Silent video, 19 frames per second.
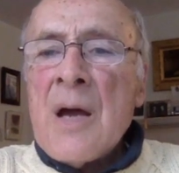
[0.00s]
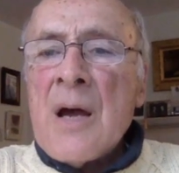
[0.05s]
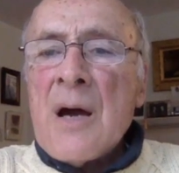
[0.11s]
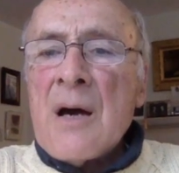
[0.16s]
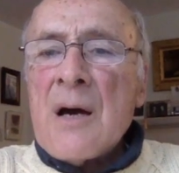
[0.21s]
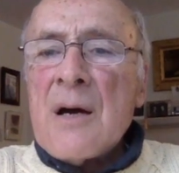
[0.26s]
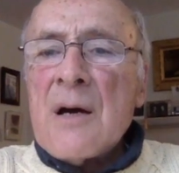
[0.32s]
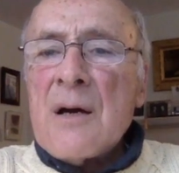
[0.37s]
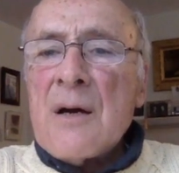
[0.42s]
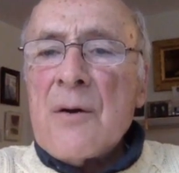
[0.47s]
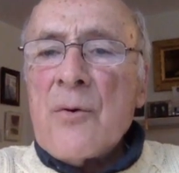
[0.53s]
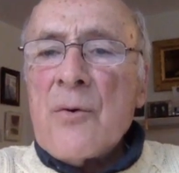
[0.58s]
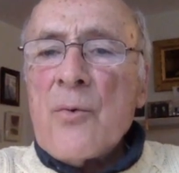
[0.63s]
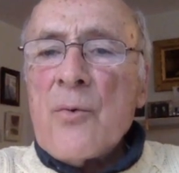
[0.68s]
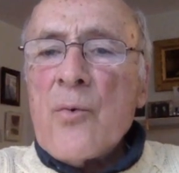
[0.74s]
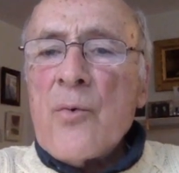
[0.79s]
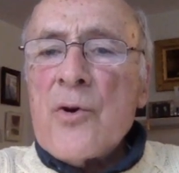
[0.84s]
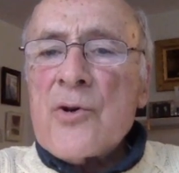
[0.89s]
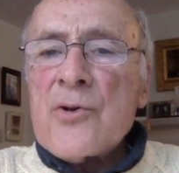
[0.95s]
uh,
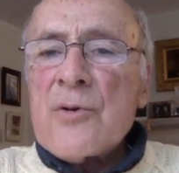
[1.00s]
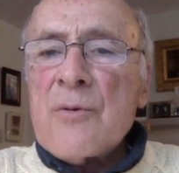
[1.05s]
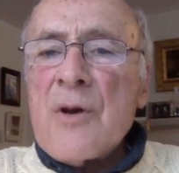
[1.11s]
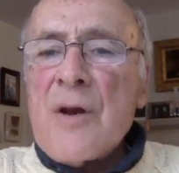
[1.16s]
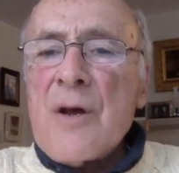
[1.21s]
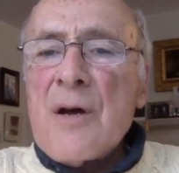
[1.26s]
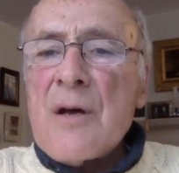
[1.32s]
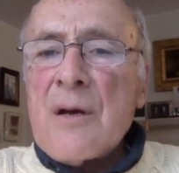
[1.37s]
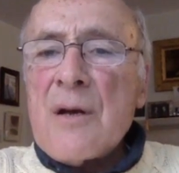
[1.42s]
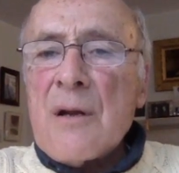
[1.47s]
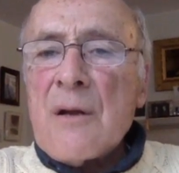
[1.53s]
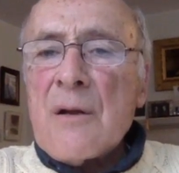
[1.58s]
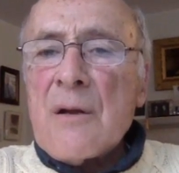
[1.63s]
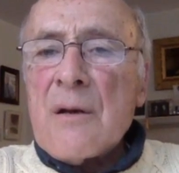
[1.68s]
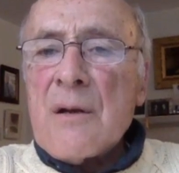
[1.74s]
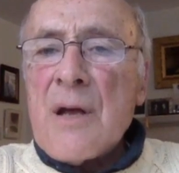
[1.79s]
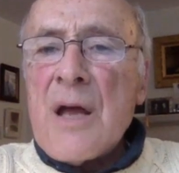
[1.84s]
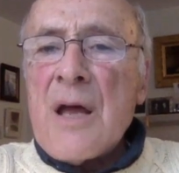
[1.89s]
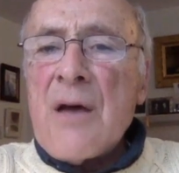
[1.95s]
we should not uh,
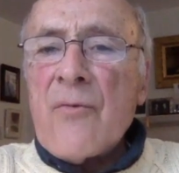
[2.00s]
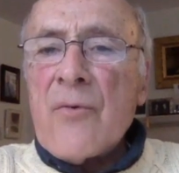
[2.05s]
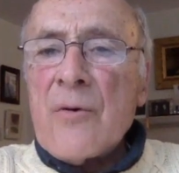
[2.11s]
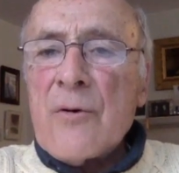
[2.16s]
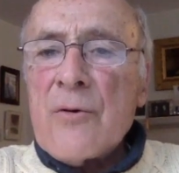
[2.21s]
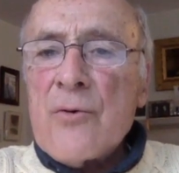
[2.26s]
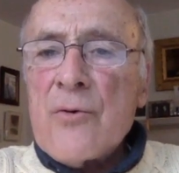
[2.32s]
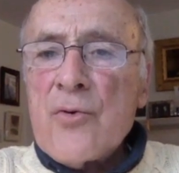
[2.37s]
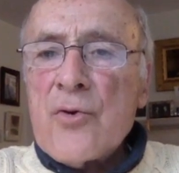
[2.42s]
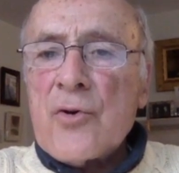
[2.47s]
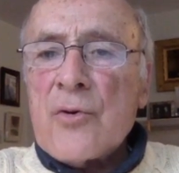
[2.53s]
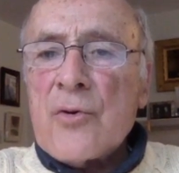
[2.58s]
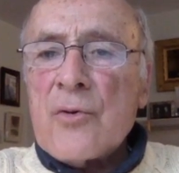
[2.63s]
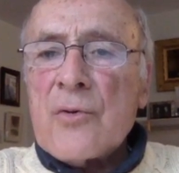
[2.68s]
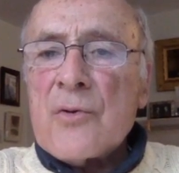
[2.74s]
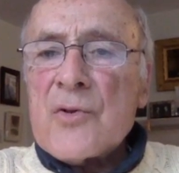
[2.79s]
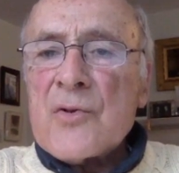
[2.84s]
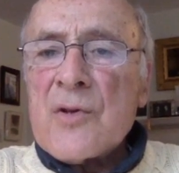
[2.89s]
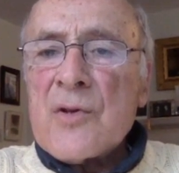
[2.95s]
have
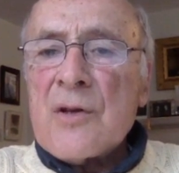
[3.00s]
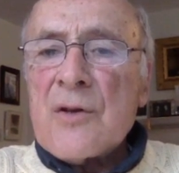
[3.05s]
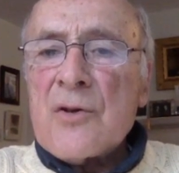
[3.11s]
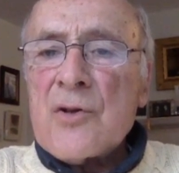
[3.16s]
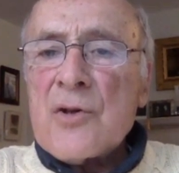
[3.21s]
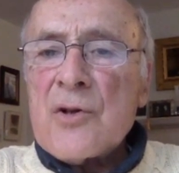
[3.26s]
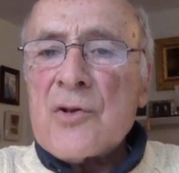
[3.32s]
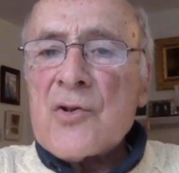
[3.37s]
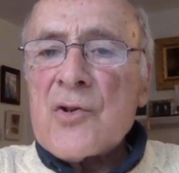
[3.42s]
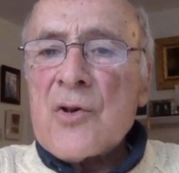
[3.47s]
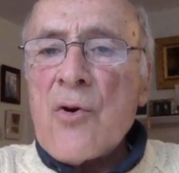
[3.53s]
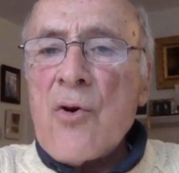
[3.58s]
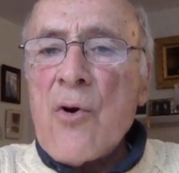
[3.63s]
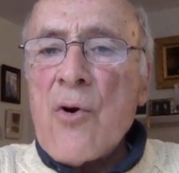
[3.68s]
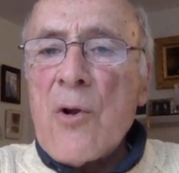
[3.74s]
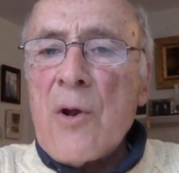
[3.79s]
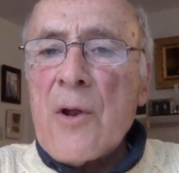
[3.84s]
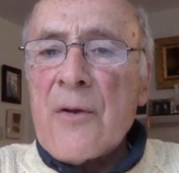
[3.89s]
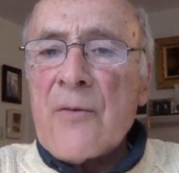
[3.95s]
illusions that just
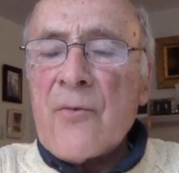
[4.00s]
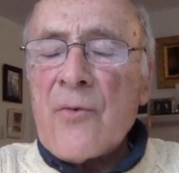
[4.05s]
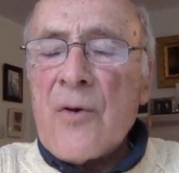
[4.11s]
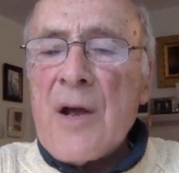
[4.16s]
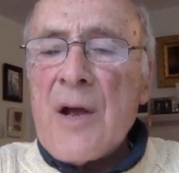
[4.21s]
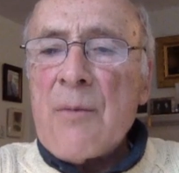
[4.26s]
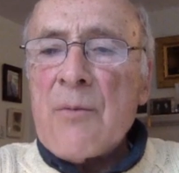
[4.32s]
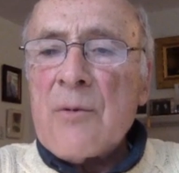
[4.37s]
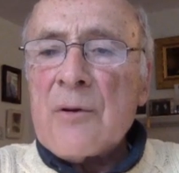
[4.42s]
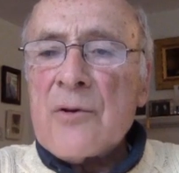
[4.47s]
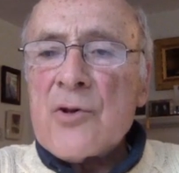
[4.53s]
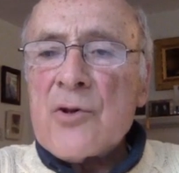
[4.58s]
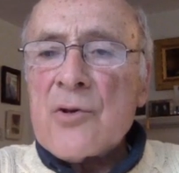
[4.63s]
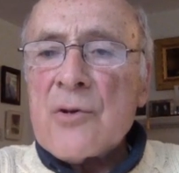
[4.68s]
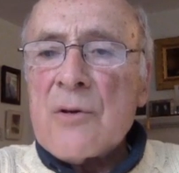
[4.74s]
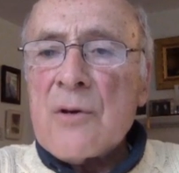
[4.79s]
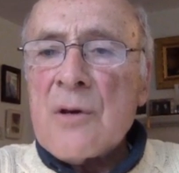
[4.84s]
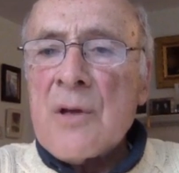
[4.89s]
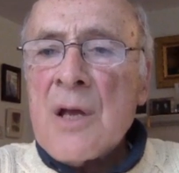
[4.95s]
calling for
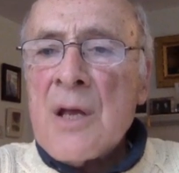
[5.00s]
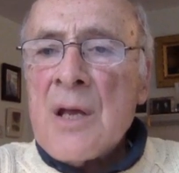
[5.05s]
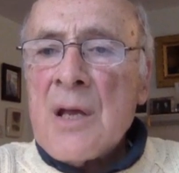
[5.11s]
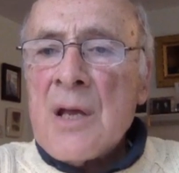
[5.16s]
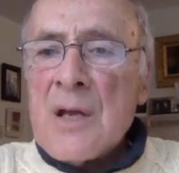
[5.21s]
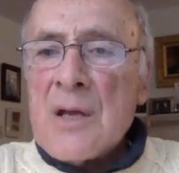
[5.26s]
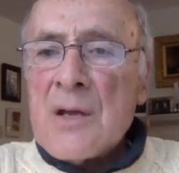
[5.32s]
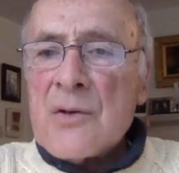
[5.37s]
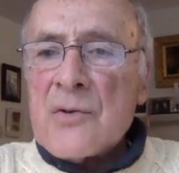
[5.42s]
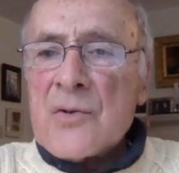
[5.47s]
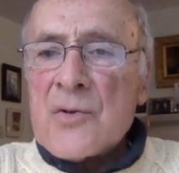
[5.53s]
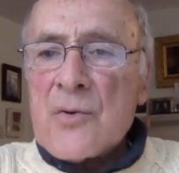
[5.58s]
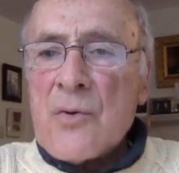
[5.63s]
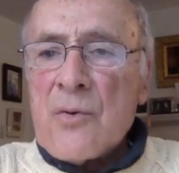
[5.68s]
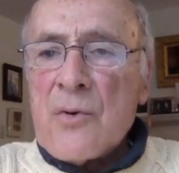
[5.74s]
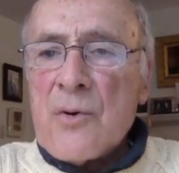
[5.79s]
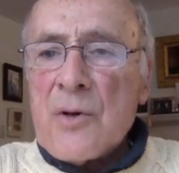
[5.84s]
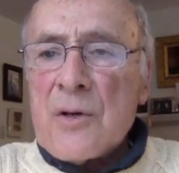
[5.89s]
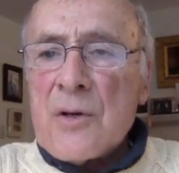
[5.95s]
abolition is
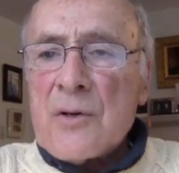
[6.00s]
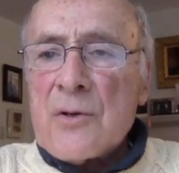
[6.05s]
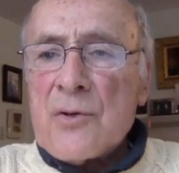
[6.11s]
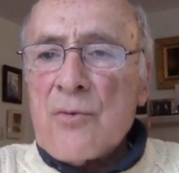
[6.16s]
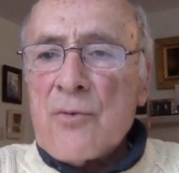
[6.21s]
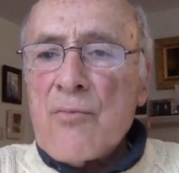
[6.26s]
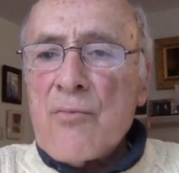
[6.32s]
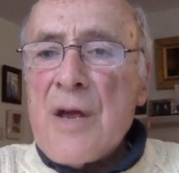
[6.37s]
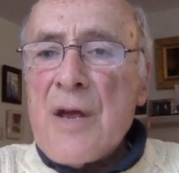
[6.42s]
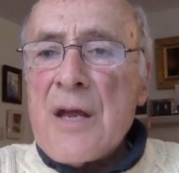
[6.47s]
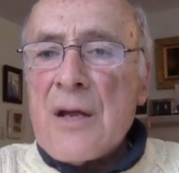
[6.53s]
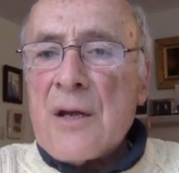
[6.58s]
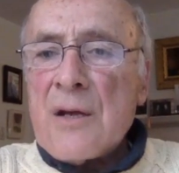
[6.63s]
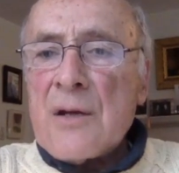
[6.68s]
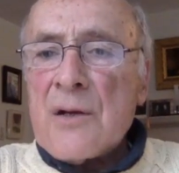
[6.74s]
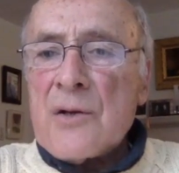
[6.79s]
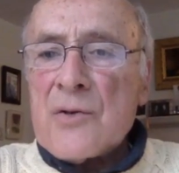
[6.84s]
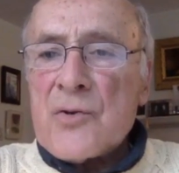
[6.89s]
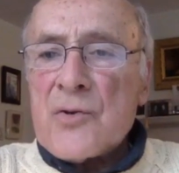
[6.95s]
going to make
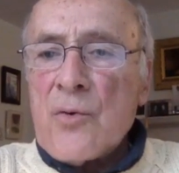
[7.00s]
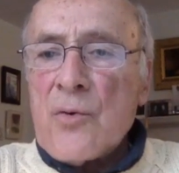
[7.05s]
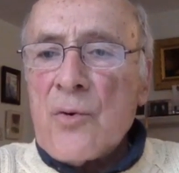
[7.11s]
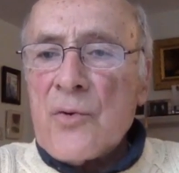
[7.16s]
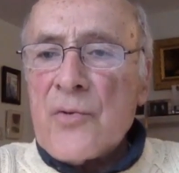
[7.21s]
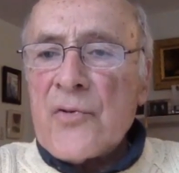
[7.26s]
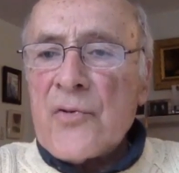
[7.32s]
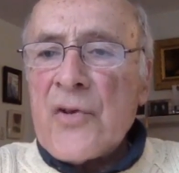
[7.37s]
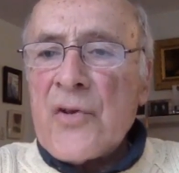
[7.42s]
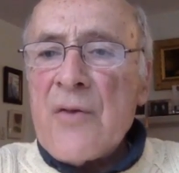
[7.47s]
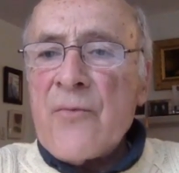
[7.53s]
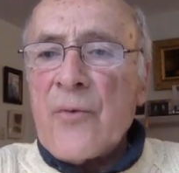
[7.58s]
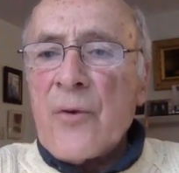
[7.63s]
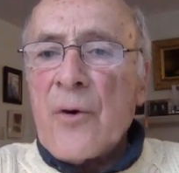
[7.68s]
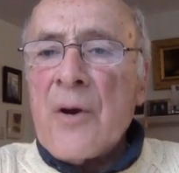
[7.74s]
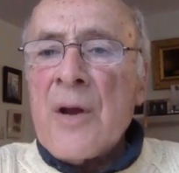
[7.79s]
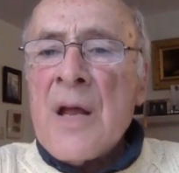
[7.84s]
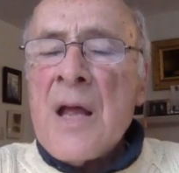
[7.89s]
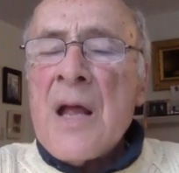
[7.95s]
us all
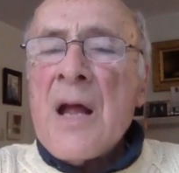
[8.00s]
safer.